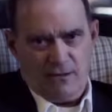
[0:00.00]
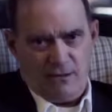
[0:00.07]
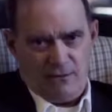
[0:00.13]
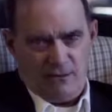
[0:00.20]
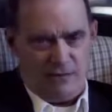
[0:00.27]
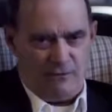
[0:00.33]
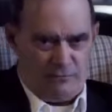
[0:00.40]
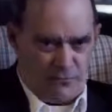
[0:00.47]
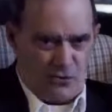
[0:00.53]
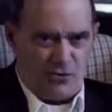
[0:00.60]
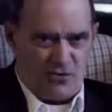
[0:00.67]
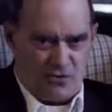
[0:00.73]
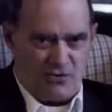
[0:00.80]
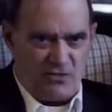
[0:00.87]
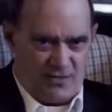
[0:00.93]
I mean,
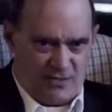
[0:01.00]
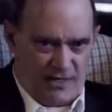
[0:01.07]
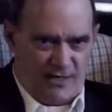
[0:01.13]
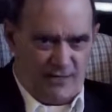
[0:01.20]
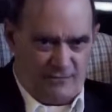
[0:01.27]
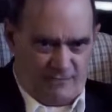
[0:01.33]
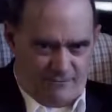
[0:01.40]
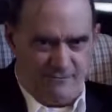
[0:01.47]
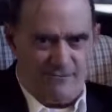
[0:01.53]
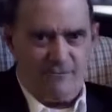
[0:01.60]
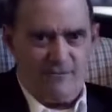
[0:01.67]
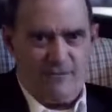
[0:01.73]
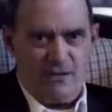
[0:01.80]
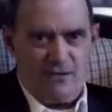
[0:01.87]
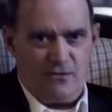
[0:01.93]
persons a day.
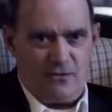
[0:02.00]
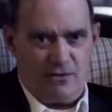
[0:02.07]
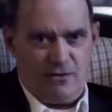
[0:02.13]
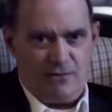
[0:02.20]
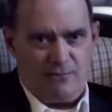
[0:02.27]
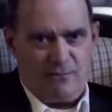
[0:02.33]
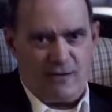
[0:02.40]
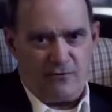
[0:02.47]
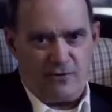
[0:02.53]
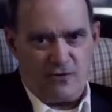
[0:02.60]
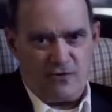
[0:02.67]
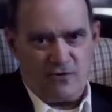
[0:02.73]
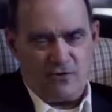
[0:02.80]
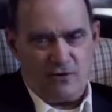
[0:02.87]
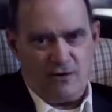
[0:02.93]
So the pen
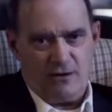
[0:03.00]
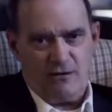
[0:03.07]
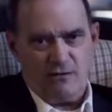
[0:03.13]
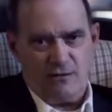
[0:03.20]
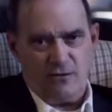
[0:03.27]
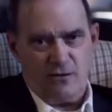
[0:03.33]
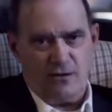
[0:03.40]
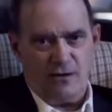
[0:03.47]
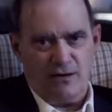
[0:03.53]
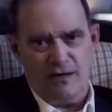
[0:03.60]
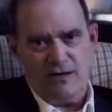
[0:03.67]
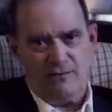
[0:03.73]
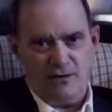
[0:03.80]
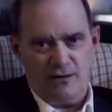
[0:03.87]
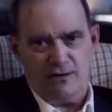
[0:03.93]
register on
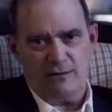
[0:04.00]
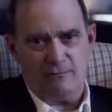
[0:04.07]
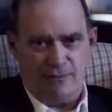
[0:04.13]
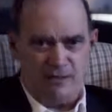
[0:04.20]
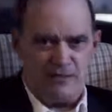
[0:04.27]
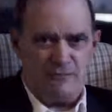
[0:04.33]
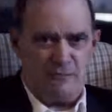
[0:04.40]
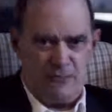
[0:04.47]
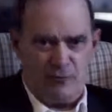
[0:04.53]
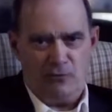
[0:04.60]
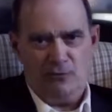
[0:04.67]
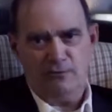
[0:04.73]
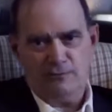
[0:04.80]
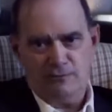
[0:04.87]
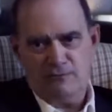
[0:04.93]
280 million plus
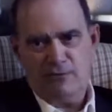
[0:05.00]
people